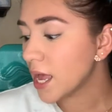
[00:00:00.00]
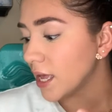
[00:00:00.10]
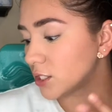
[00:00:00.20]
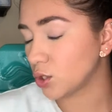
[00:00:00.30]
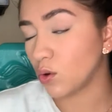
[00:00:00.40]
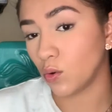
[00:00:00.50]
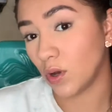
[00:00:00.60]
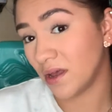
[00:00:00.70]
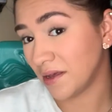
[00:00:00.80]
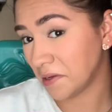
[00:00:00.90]
So
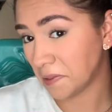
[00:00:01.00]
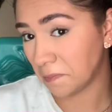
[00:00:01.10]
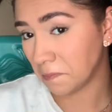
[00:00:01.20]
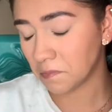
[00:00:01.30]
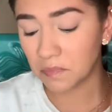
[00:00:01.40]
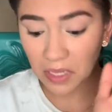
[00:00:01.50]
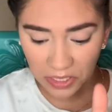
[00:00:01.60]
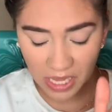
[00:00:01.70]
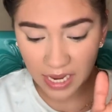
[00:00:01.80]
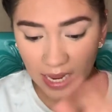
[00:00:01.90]

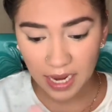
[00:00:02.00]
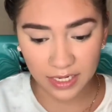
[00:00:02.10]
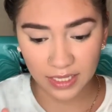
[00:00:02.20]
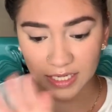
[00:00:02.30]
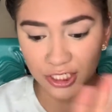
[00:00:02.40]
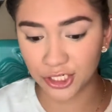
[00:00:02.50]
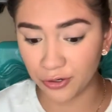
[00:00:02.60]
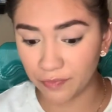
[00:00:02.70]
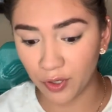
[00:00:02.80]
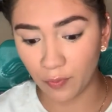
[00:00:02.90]
that kind of like sheered
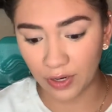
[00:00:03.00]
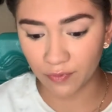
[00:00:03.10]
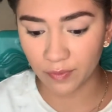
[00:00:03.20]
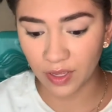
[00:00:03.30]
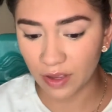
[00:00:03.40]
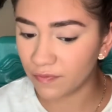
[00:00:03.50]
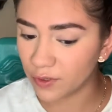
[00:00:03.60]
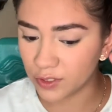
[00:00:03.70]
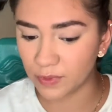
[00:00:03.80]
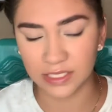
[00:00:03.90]
me away from it at
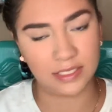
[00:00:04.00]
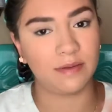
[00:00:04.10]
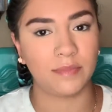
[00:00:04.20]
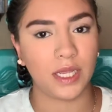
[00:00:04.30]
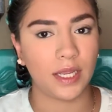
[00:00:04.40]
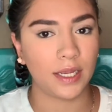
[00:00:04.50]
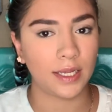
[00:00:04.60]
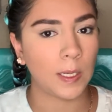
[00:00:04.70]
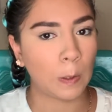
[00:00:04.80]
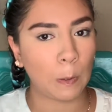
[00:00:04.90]
first, because I'm like,
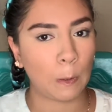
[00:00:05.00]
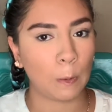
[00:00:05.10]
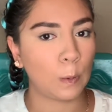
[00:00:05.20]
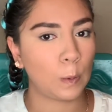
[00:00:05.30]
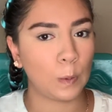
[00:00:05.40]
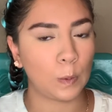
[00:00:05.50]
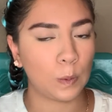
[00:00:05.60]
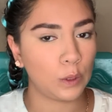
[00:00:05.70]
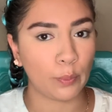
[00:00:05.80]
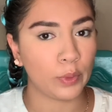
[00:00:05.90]
oh,
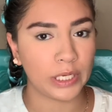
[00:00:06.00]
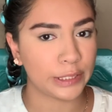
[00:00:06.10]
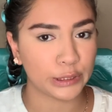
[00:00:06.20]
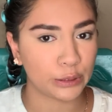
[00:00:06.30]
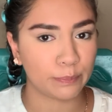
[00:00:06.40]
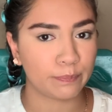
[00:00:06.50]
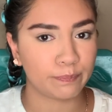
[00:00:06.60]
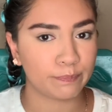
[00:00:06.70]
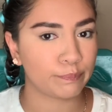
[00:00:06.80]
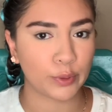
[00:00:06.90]
luminous
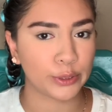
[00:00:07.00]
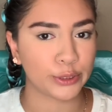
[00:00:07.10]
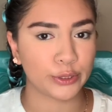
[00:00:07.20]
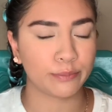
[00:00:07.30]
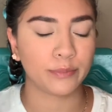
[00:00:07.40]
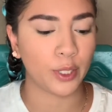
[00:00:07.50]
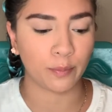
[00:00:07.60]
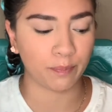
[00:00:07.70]
bronzer, no.